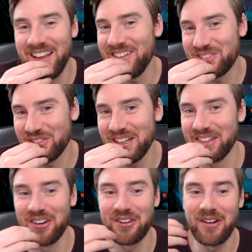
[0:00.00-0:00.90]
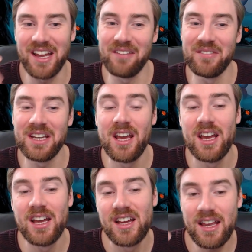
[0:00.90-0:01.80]
it's really not great. I mean,
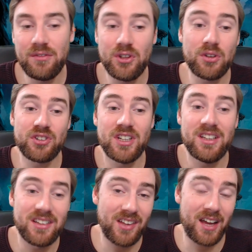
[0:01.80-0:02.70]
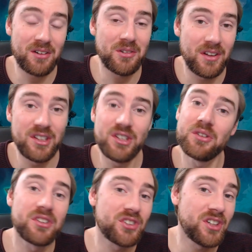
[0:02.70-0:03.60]
if you can cheat this out, and
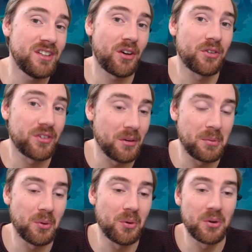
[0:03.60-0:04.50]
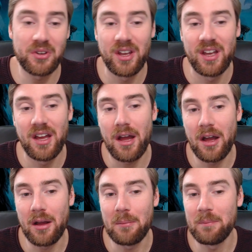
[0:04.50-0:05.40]
you can cheat it onto the board,
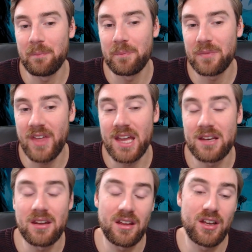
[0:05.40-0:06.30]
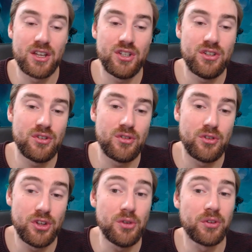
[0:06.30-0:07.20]
then
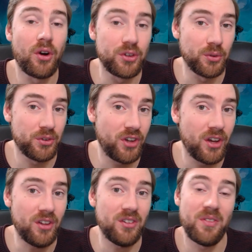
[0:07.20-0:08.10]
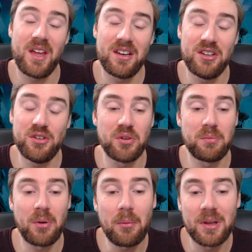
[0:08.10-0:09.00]
use it on your turn, then you
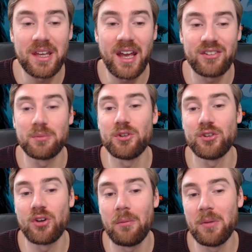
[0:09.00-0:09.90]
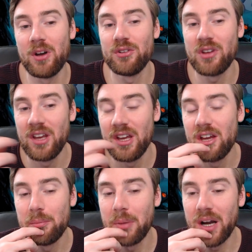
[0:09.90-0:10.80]
could probably get some good combos.
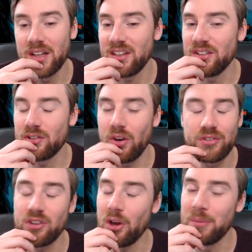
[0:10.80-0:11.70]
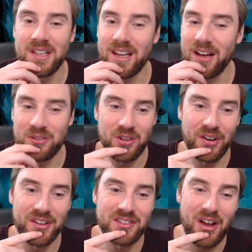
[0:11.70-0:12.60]
But it's got so many
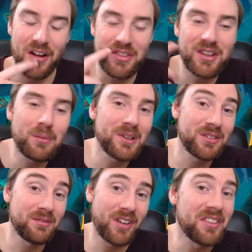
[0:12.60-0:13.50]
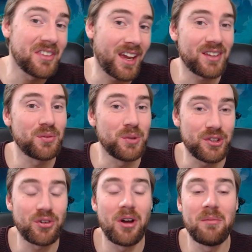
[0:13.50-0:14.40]
downsides. I think there'll be some fun decks
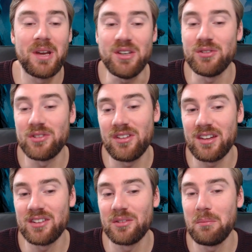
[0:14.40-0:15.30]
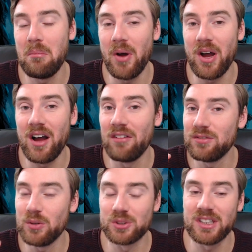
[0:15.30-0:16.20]
which try and make use of this, but
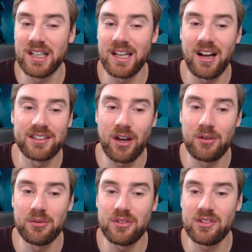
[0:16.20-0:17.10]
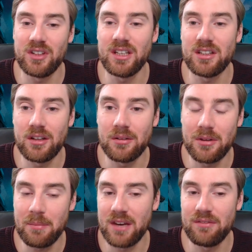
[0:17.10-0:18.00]
unfortunately I don't see
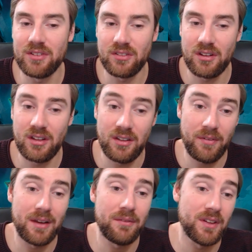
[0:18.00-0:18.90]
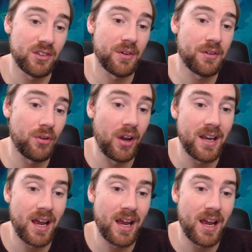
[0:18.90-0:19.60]
the benefits of it right